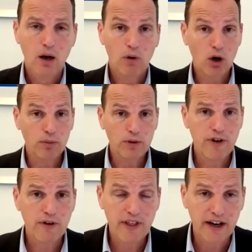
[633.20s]
Well, I hope you
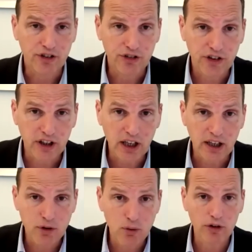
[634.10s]
found that interesting.
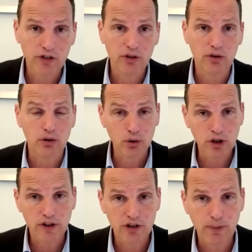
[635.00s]
If you want to look
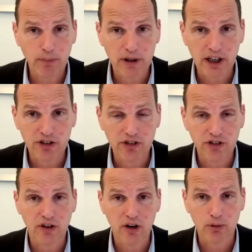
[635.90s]
at these
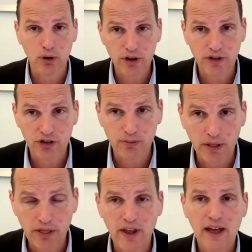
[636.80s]
publications, they're uploaded this
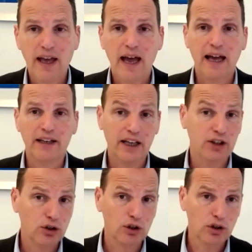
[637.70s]
month, and
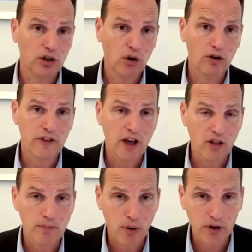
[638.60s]
you can look at all of the
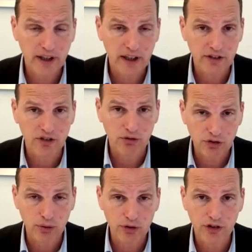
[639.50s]
other podcasts and
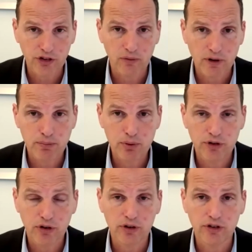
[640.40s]
resources that we've
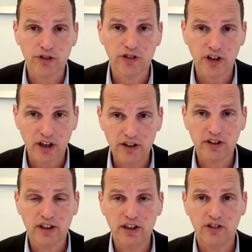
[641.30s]
put on to
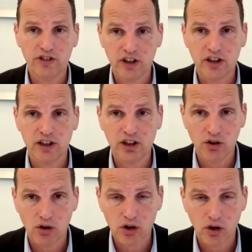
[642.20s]

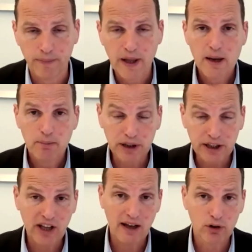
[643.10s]
cytokinesignaling.com.
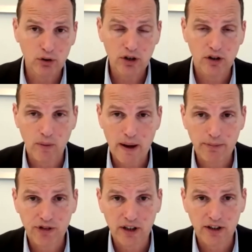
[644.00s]
Please have a look at the
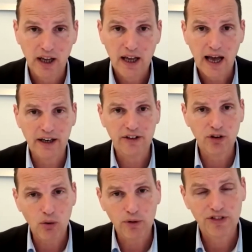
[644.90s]
website, and as
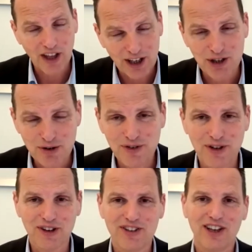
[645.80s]
always, thank you for
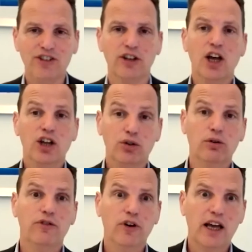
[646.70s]
your attention.
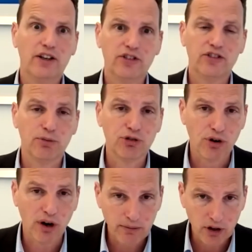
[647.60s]
Don't forget to
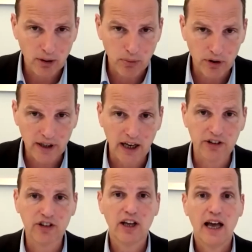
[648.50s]
subscribe to the
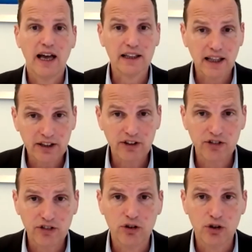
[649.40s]
podcast and let
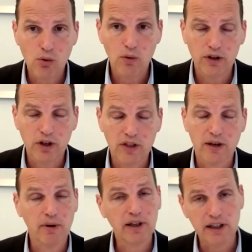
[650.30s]
us know what you
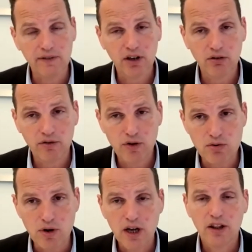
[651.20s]
think by leaving a
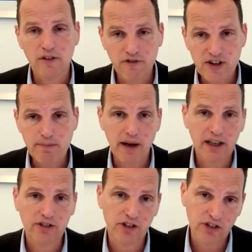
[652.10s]
review. The
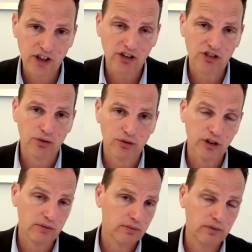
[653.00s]
feedback is essential
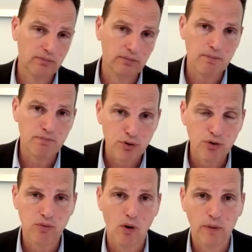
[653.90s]
to
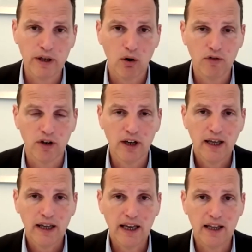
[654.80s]
improve what we offer
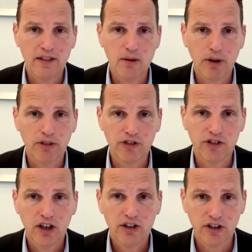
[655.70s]
in the
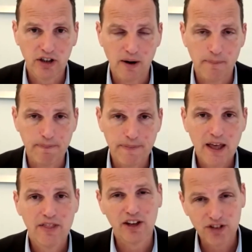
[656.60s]
months to come.
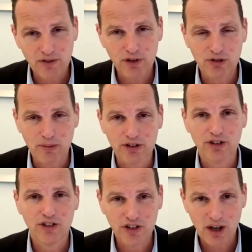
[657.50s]
Thanks ever so much.
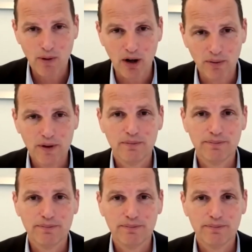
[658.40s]
Stay well.